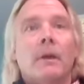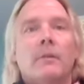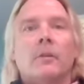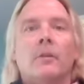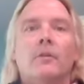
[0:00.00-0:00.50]

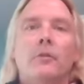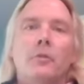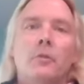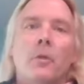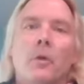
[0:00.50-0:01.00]
to
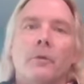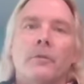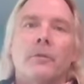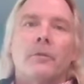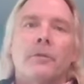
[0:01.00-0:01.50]
do
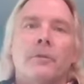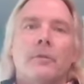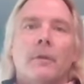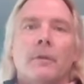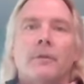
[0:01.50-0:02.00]
those
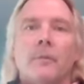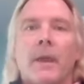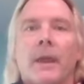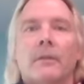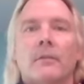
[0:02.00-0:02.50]

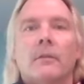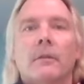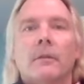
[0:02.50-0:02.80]
demands?